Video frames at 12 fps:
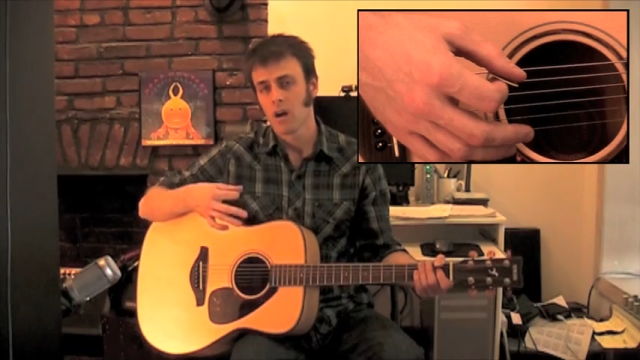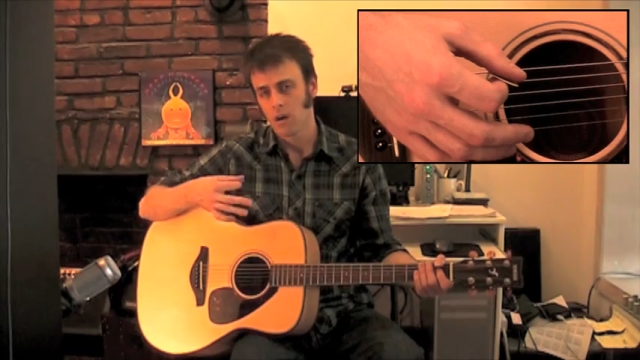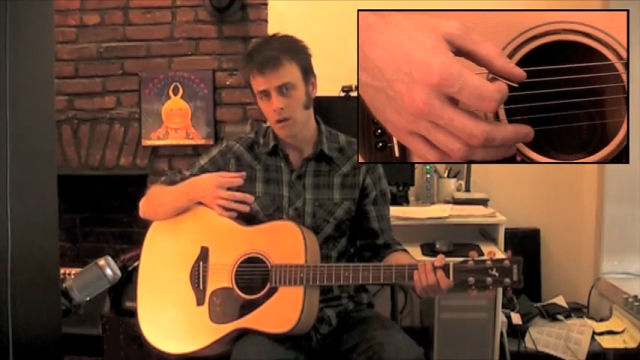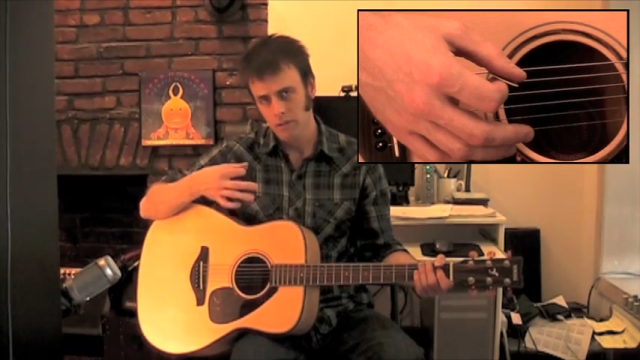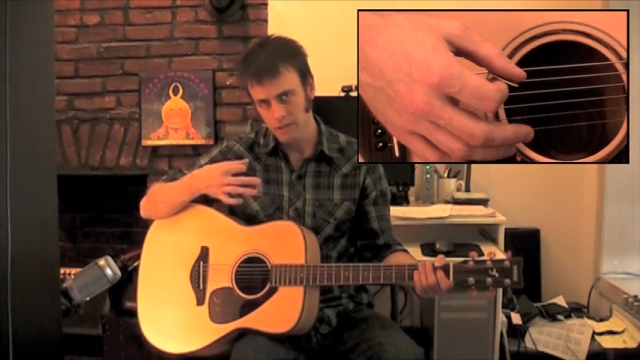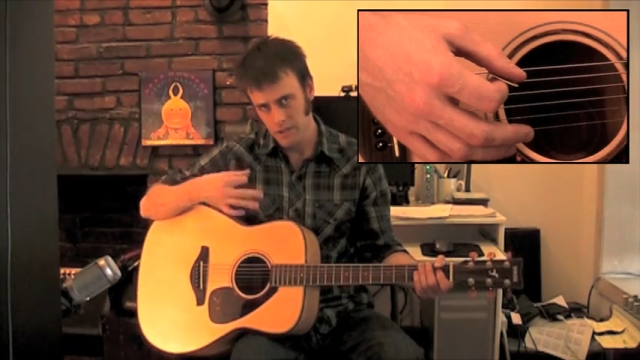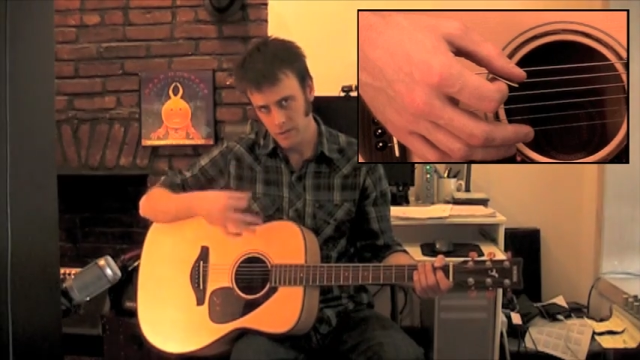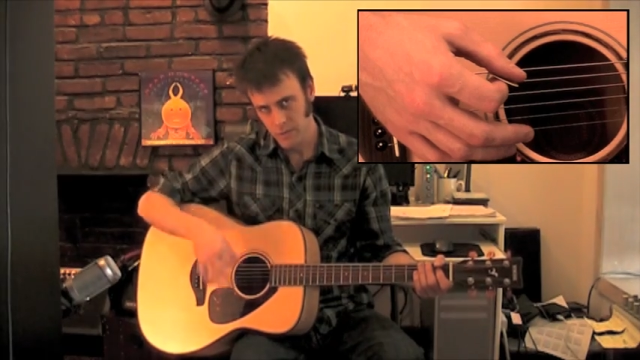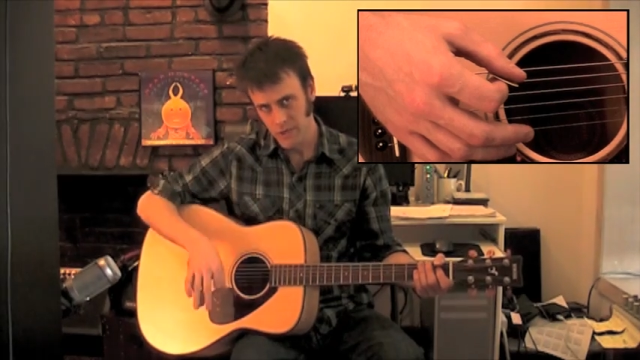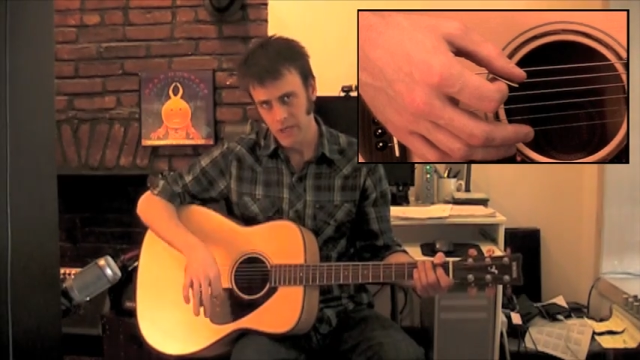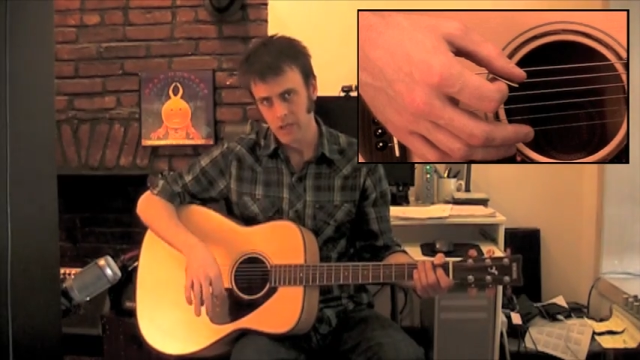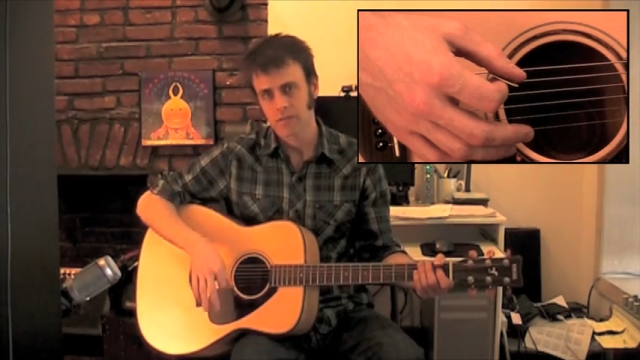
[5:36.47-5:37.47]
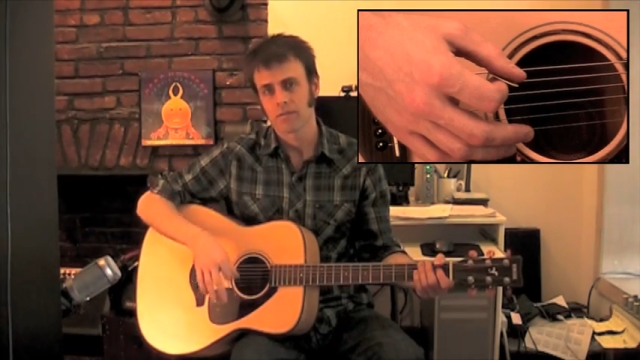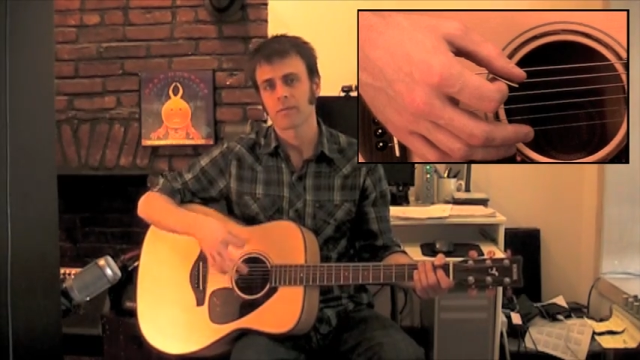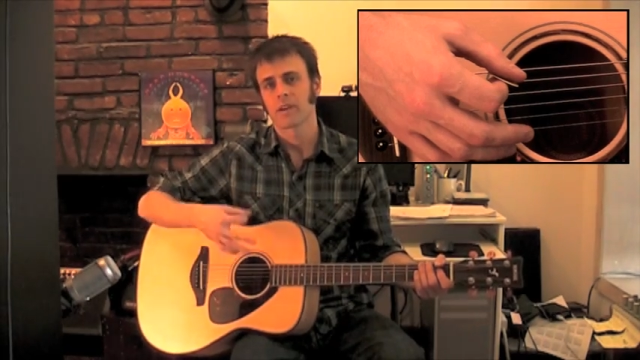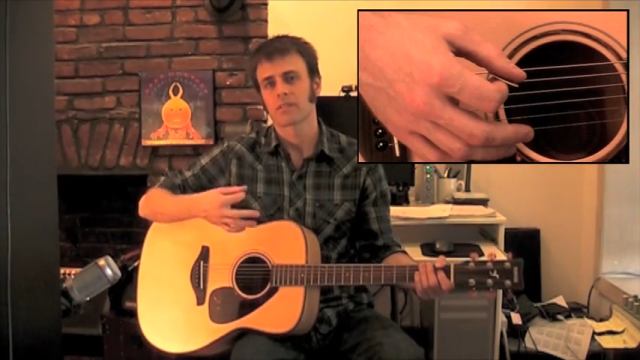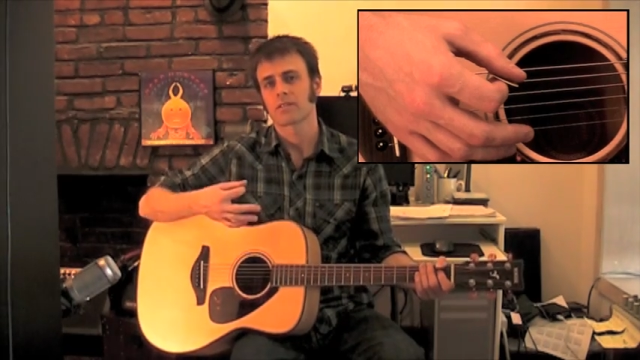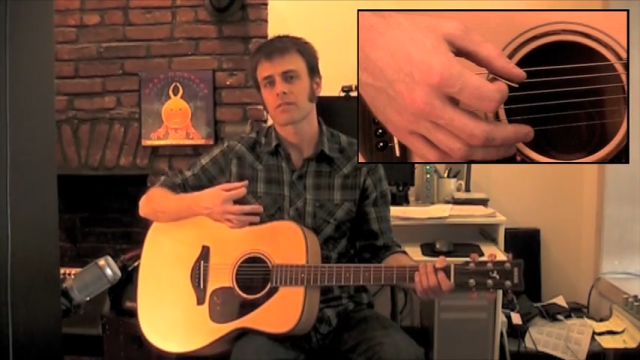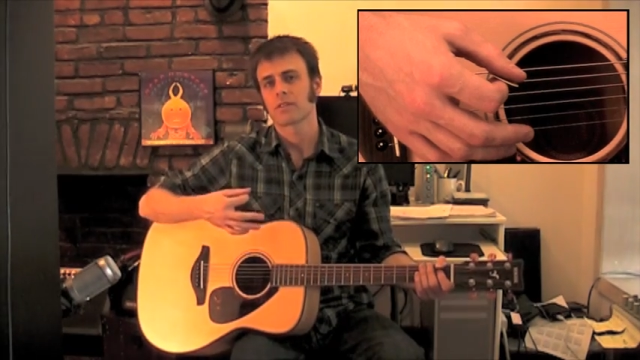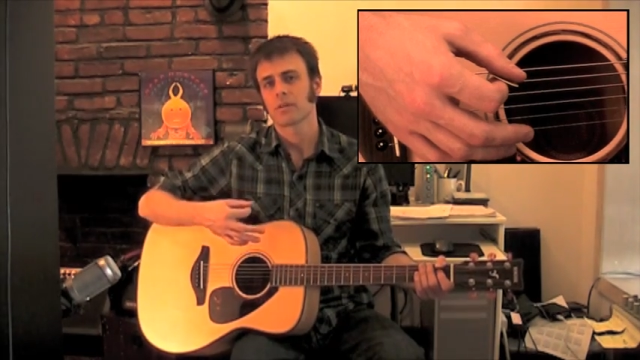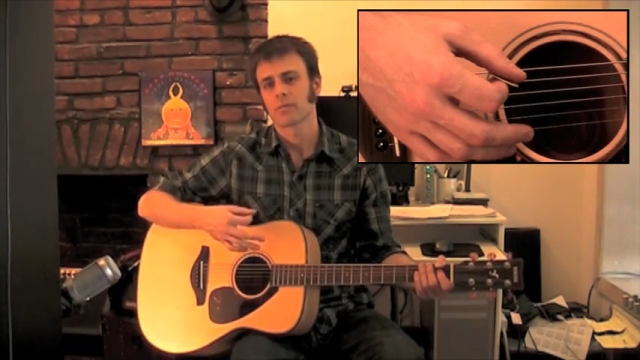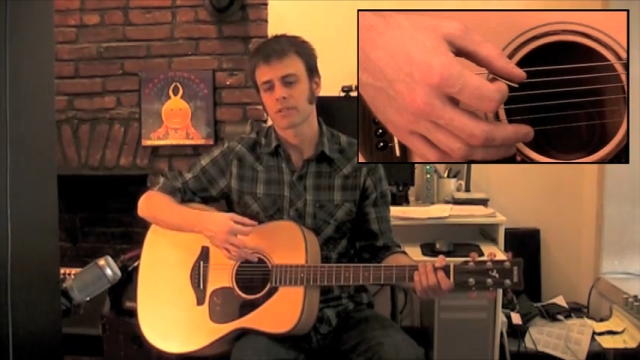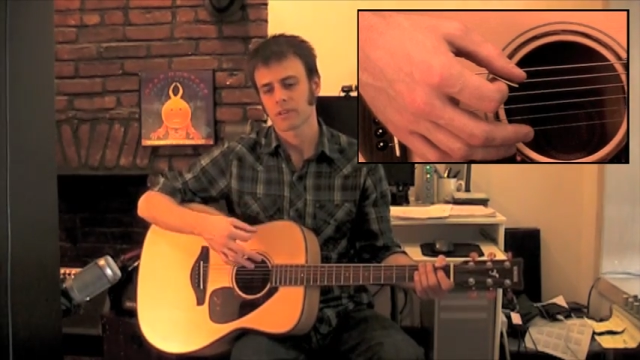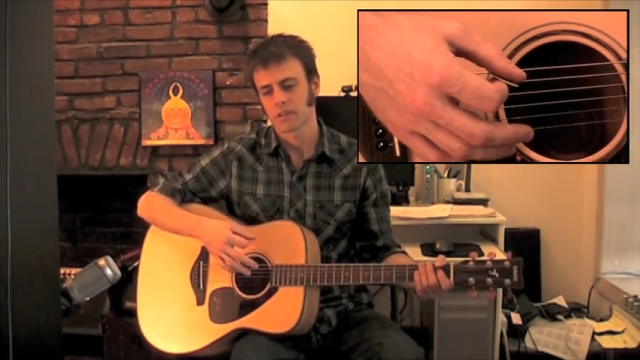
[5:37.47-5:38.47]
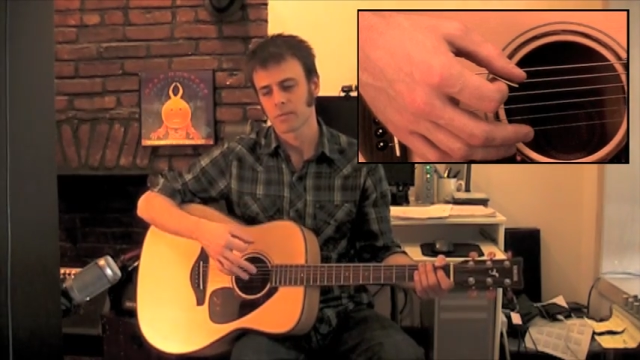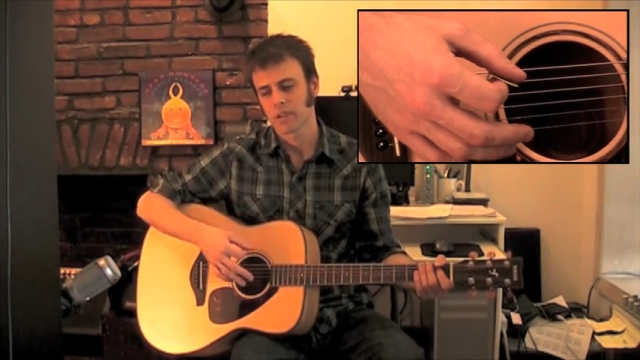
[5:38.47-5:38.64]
all the impact from that strum is going